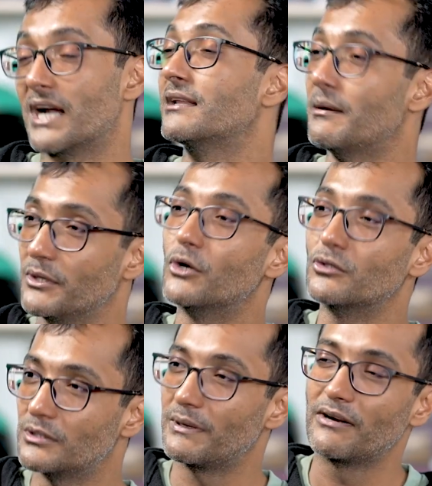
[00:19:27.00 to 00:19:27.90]
coming onto
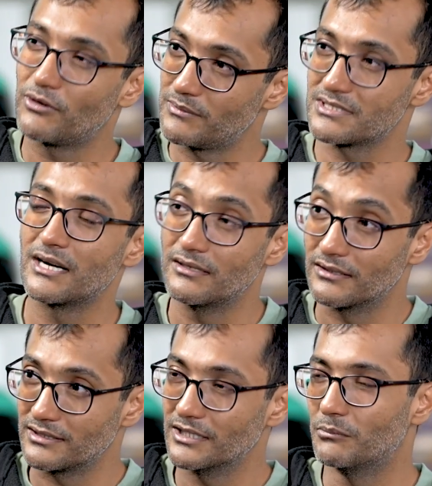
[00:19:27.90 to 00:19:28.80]
the platform and start
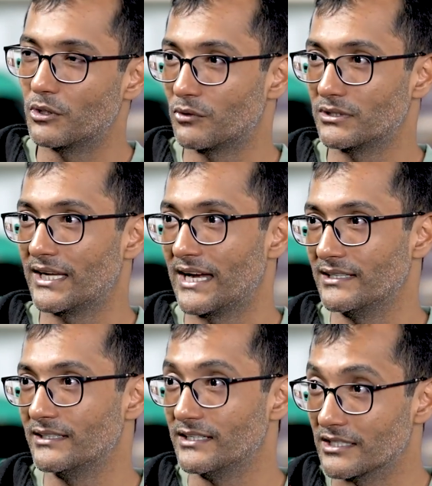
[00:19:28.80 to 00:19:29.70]
learning about what the
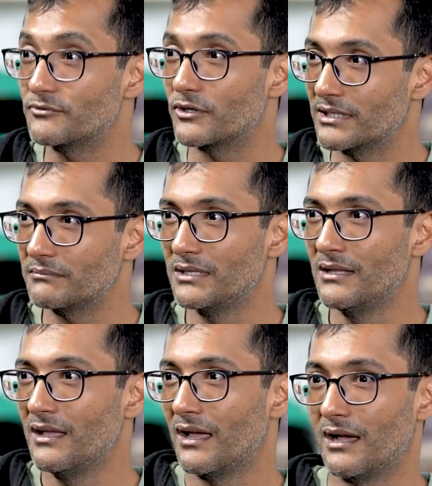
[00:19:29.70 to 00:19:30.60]
category does for them,
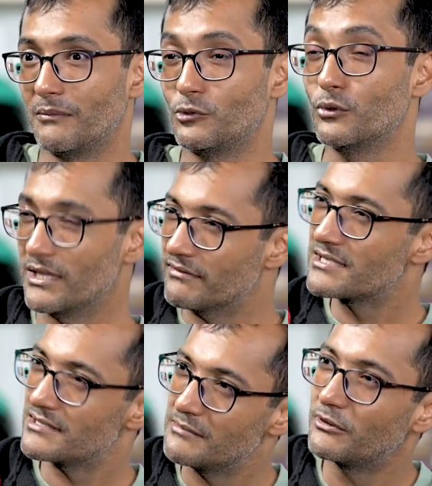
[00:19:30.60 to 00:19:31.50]
to give us
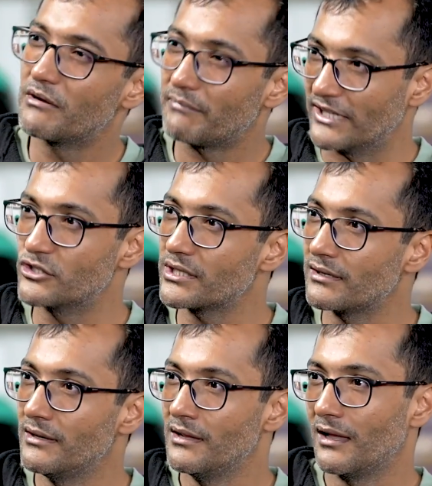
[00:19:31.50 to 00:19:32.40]
a little bit of mindshare.
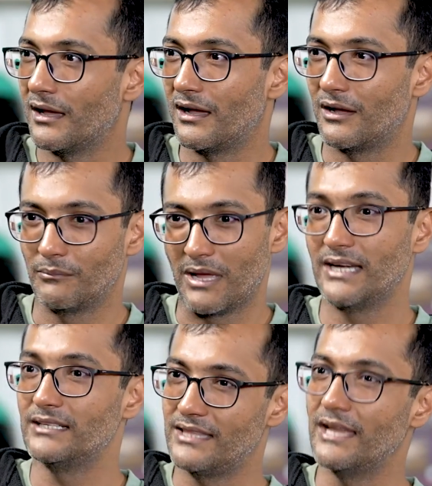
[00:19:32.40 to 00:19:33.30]

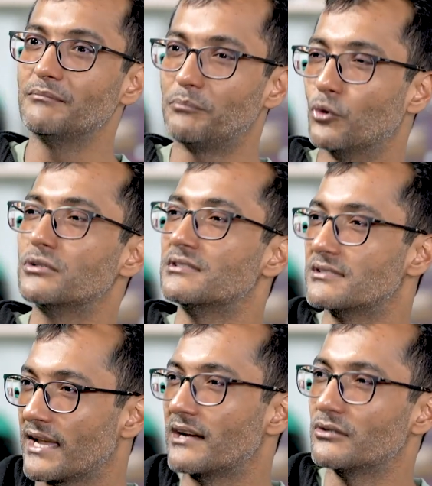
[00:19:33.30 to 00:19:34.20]
And then post the
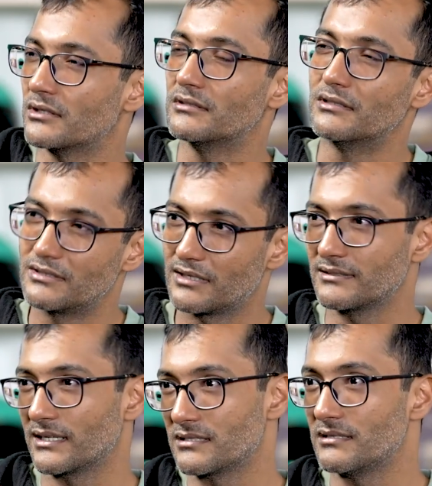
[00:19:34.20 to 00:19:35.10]
second or a third
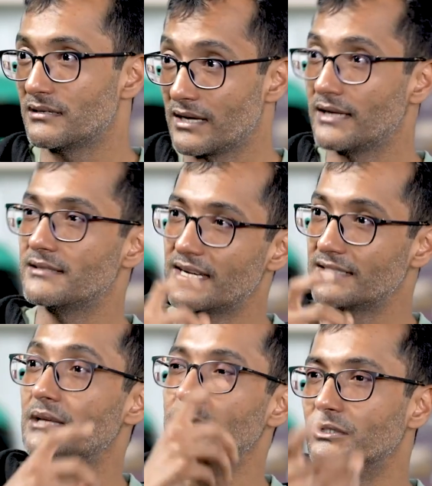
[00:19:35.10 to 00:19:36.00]
transaction, try and set
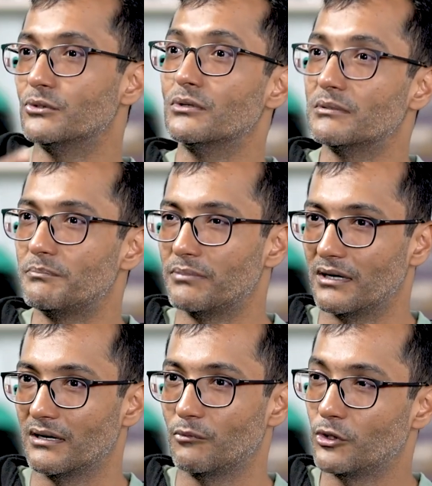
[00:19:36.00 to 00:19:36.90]
them into
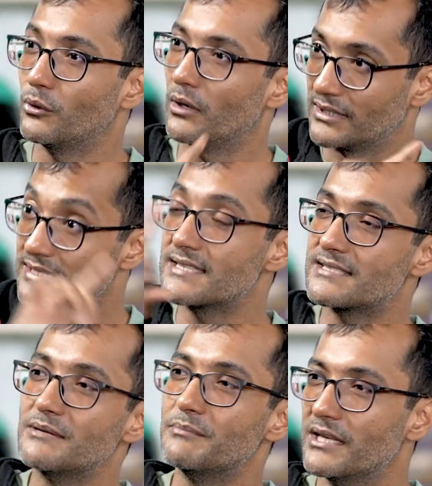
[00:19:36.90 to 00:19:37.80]
a what you call
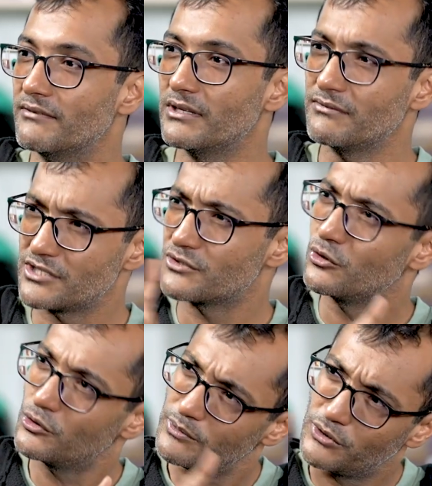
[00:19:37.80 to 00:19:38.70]
consistent behavior, which is
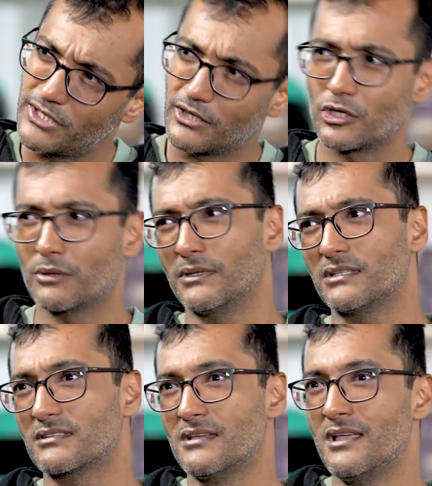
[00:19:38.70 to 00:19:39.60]
going to be unit
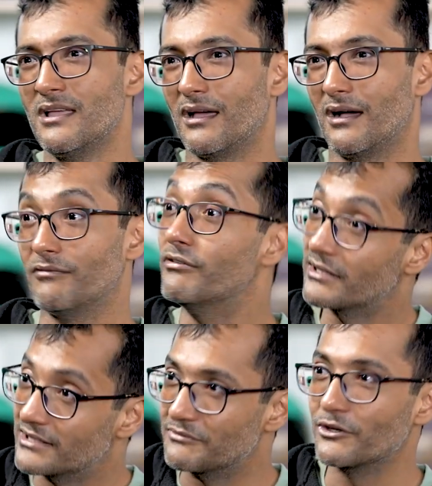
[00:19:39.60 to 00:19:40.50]
economics
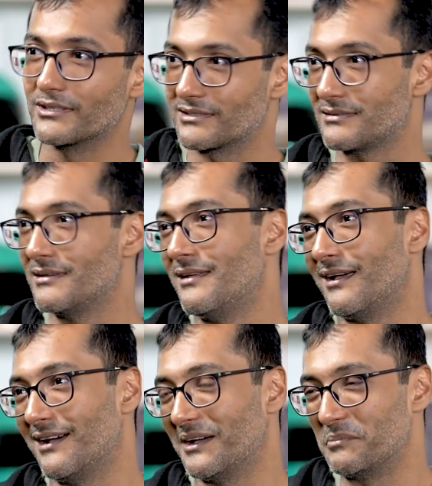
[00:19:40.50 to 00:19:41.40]
worthy for us,
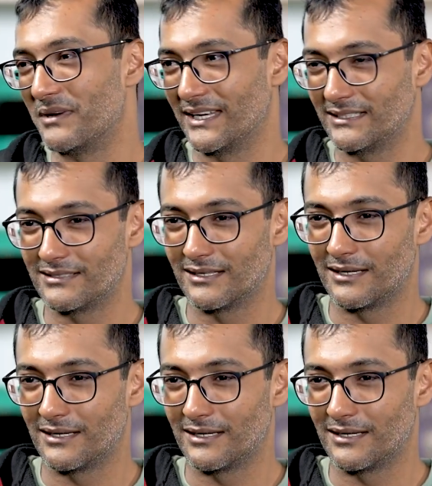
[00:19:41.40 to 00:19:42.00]
right?